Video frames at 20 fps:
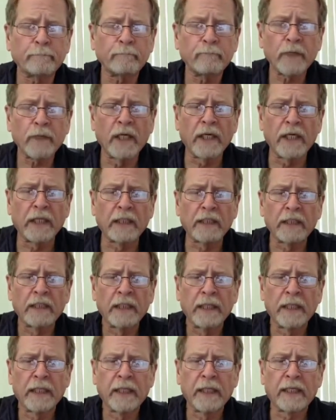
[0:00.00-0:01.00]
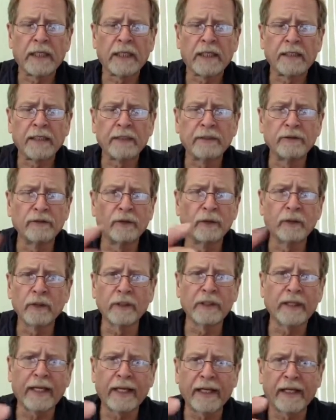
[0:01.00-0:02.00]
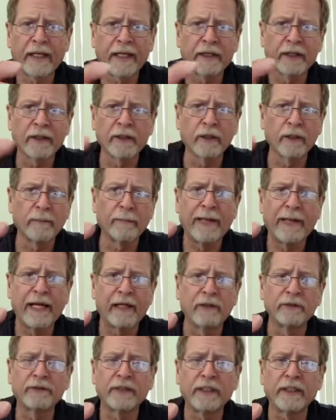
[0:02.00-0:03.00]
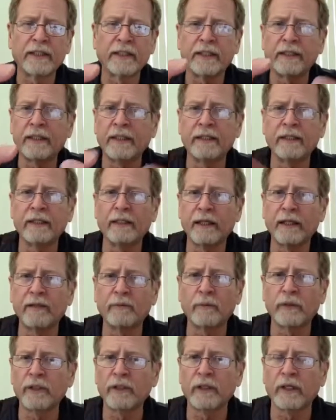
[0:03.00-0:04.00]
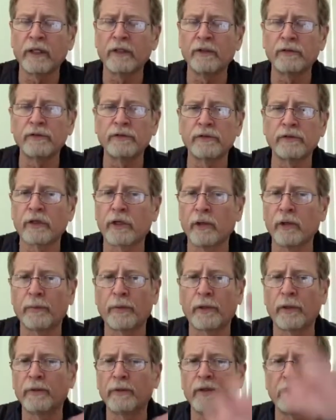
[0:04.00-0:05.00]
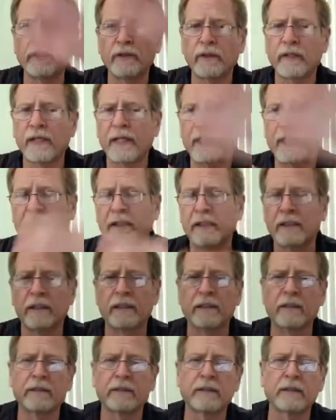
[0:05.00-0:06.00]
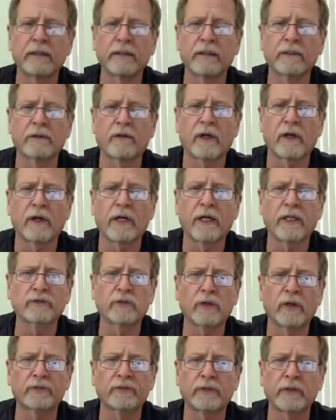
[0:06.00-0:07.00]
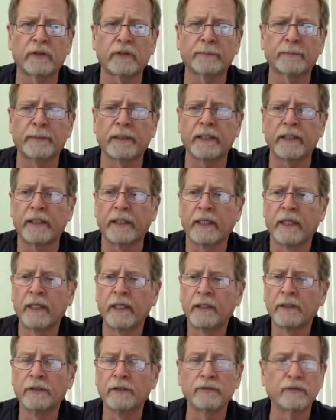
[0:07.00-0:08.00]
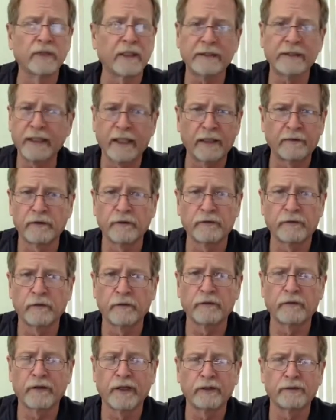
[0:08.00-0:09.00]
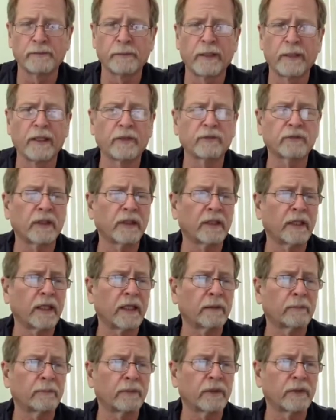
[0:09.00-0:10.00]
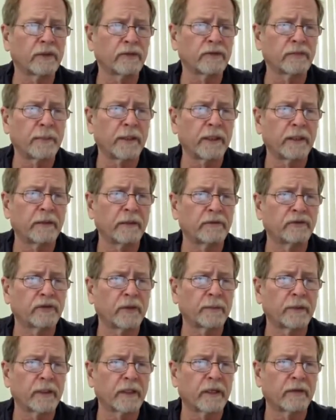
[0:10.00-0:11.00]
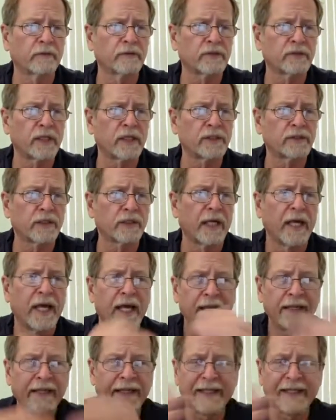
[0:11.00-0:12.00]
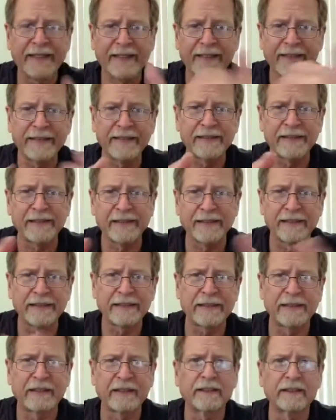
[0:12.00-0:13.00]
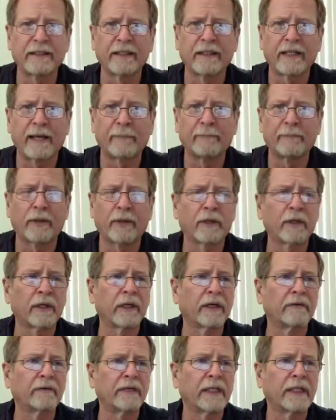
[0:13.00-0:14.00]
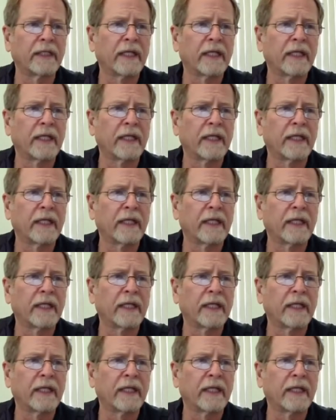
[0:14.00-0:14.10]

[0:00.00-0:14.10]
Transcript: You noodle it out how you're going to mount it, and then when you're not using your GoPro, then you can hand the RX off to your buddy who's not diving a full face mask, and they can participate in some of the conversation. They can at least listen to that part of it.